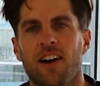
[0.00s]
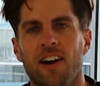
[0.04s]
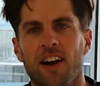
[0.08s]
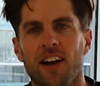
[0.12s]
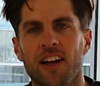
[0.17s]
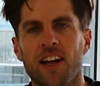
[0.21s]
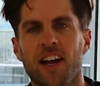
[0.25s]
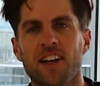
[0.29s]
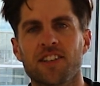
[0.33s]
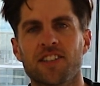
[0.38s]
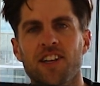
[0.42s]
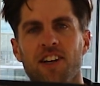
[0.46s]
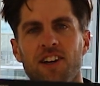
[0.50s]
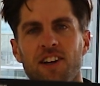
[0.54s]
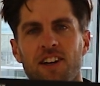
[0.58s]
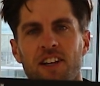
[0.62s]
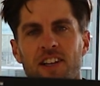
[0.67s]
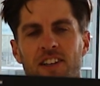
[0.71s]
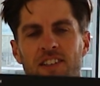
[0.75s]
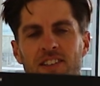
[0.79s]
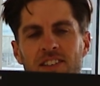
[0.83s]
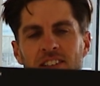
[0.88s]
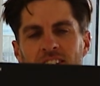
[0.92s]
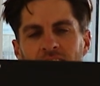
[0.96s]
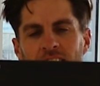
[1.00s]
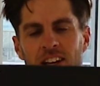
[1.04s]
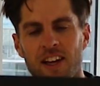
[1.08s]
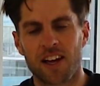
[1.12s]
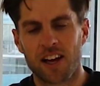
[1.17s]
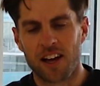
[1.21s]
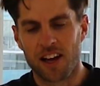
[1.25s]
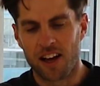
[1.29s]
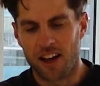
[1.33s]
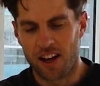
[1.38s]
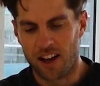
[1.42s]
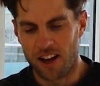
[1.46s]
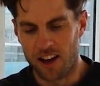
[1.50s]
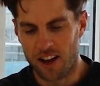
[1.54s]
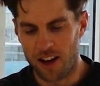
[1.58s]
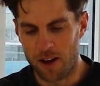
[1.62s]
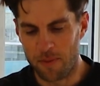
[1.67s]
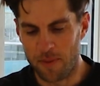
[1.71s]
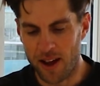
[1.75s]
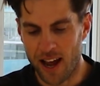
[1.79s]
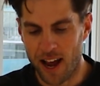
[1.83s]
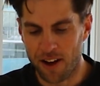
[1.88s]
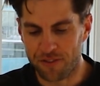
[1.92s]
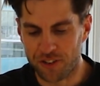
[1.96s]
All right, guys, here it is.
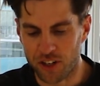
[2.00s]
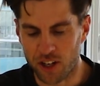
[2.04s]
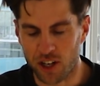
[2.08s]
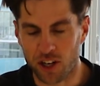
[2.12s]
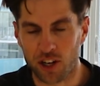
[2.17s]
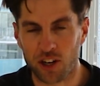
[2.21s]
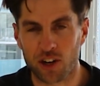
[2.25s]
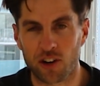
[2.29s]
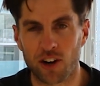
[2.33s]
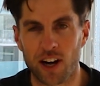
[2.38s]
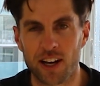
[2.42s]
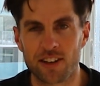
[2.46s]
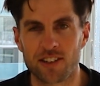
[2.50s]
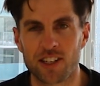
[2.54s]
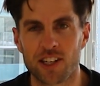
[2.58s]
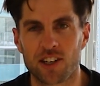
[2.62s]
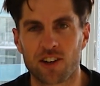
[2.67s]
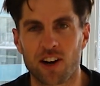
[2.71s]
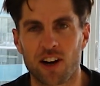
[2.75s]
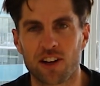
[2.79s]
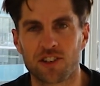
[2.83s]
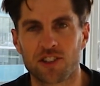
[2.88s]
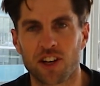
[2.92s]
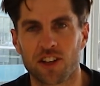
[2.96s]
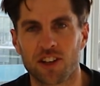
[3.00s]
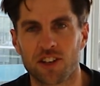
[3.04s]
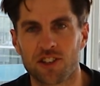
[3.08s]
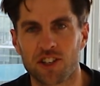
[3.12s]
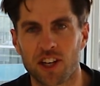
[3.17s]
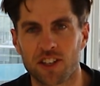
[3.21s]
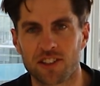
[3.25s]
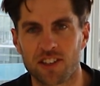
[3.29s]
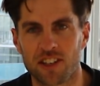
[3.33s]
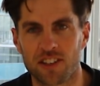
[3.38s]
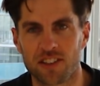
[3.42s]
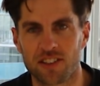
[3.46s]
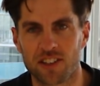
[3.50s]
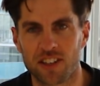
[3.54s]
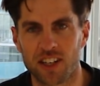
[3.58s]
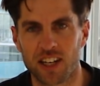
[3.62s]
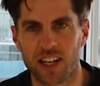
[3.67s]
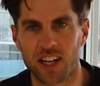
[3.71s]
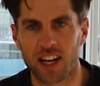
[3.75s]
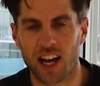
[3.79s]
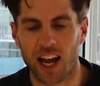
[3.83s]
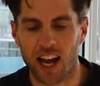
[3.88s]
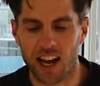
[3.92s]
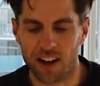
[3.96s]
After a crazy crunch on the Justice
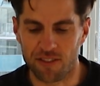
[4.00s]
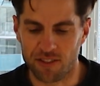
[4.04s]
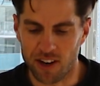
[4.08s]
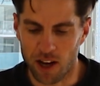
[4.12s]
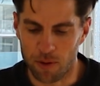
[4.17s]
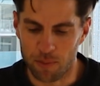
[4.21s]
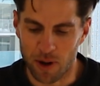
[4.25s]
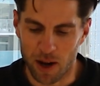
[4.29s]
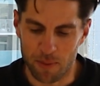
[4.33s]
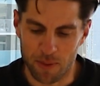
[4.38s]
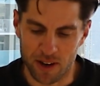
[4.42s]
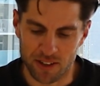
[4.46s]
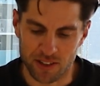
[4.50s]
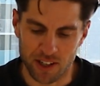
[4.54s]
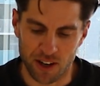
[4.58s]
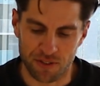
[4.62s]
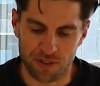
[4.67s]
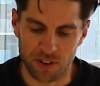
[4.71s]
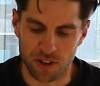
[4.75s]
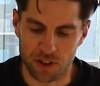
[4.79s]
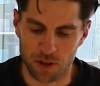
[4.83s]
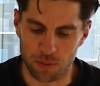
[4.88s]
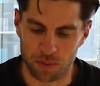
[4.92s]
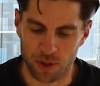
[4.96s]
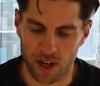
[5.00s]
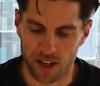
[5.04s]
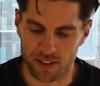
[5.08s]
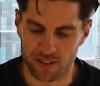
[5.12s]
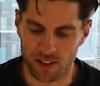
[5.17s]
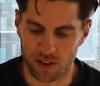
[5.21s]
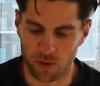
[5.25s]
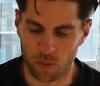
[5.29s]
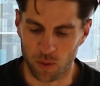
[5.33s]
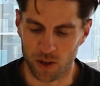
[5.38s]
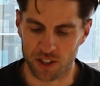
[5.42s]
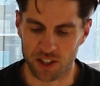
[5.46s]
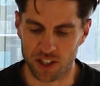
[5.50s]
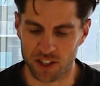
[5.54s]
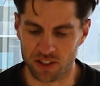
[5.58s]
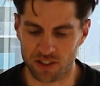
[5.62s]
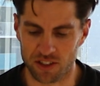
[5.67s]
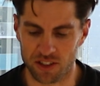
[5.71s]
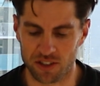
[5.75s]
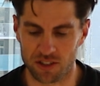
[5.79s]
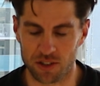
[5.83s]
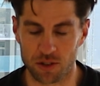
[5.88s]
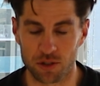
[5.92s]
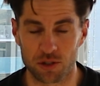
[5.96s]
League, I have now bought myself a new present, which is
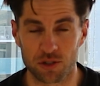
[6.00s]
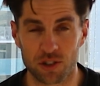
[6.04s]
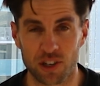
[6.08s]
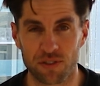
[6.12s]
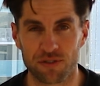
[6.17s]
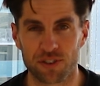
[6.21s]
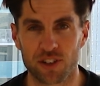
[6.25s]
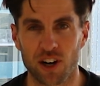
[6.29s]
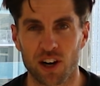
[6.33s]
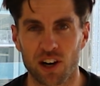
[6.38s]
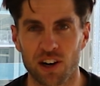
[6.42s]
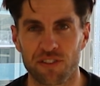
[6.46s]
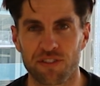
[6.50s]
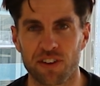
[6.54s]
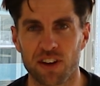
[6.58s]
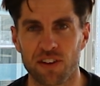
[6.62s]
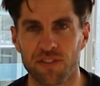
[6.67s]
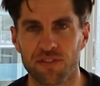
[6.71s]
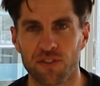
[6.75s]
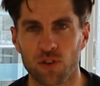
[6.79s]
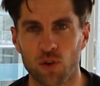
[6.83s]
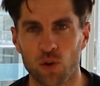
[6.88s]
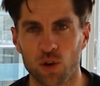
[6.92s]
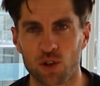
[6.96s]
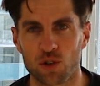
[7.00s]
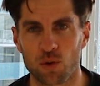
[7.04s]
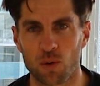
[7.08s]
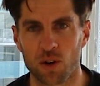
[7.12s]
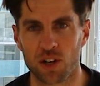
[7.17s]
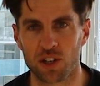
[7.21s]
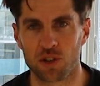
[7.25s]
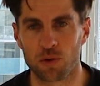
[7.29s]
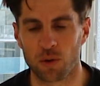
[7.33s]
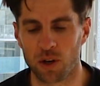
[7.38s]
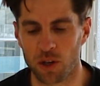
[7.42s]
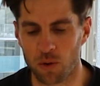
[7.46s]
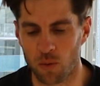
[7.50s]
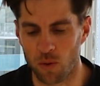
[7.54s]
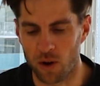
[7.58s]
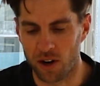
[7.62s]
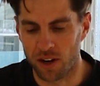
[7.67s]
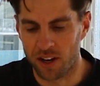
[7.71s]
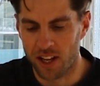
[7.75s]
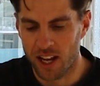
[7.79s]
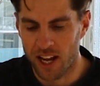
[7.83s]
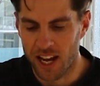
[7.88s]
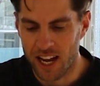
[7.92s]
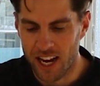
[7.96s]
this new street photography for
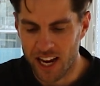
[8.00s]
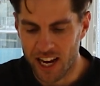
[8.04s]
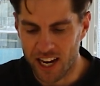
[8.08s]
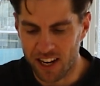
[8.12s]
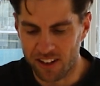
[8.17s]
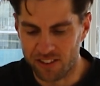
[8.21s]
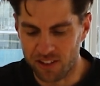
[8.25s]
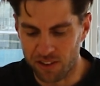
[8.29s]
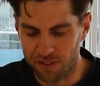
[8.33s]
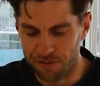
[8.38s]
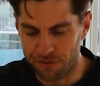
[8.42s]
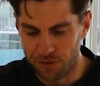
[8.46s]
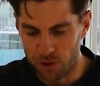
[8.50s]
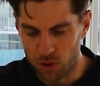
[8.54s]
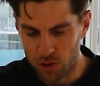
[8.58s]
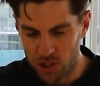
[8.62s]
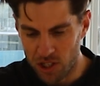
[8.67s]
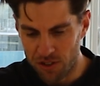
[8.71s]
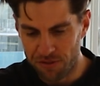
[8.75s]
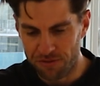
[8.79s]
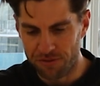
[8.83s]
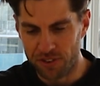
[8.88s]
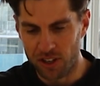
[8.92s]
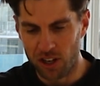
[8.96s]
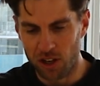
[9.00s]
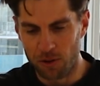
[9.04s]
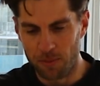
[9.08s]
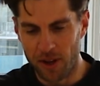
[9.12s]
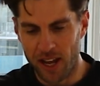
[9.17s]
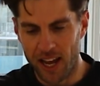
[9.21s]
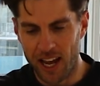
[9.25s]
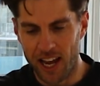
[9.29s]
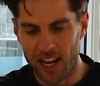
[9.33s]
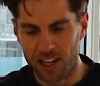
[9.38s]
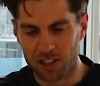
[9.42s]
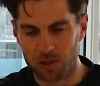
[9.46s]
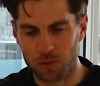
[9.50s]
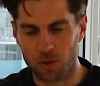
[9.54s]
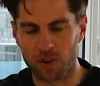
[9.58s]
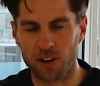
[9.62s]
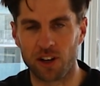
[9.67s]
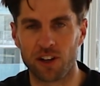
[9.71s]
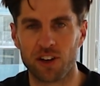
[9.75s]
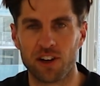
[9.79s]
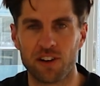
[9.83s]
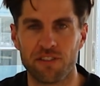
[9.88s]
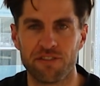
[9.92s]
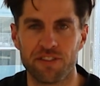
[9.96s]
2021. It is the Fujifilm
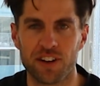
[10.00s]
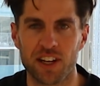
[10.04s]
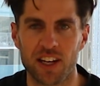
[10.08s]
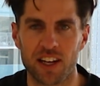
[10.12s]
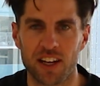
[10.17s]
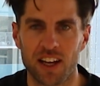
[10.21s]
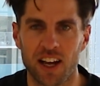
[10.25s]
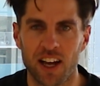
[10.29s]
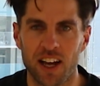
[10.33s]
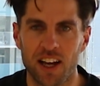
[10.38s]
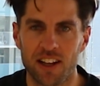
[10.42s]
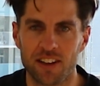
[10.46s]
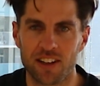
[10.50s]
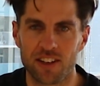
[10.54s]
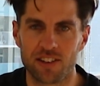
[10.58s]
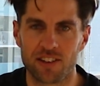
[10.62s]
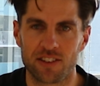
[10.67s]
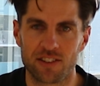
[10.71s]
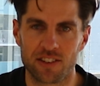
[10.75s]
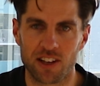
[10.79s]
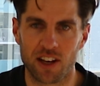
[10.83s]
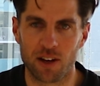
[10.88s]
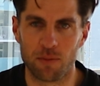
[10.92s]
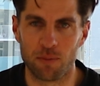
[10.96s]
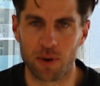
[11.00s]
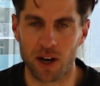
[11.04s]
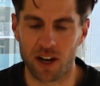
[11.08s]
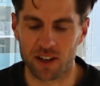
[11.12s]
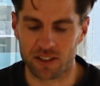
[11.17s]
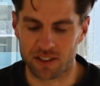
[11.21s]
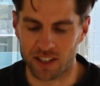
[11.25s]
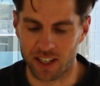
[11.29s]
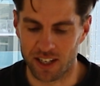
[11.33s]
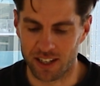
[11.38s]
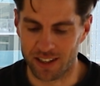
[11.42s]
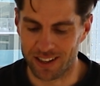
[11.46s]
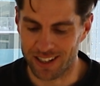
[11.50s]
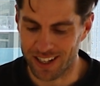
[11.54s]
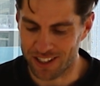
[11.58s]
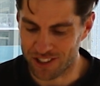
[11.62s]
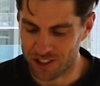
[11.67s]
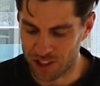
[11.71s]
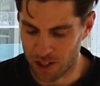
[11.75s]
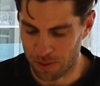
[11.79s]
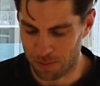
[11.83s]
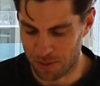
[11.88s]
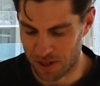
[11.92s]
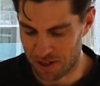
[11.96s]
x100V. This is the unboxing.
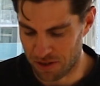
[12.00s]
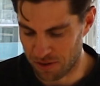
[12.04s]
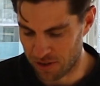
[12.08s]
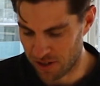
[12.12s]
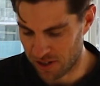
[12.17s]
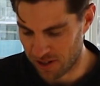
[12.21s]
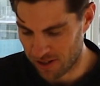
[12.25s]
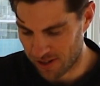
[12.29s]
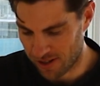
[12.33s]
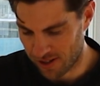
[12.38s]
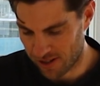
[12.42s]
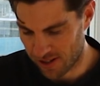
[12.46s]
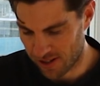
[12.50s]
Let's jump into it.